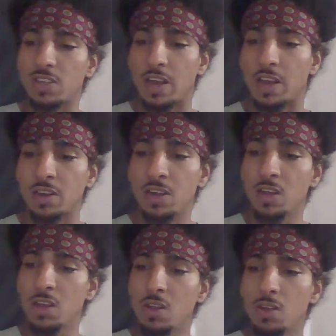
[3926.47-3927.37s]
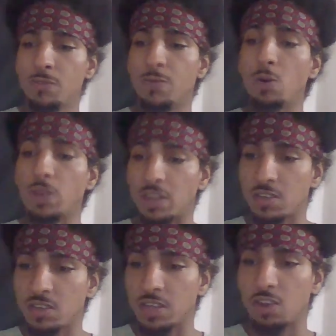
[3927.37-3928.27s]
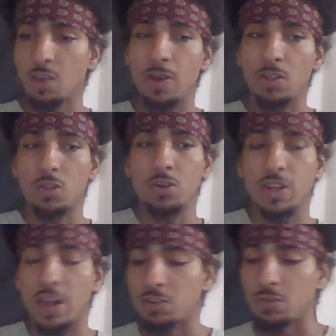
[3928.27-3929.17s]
on focus. It's all about learning how to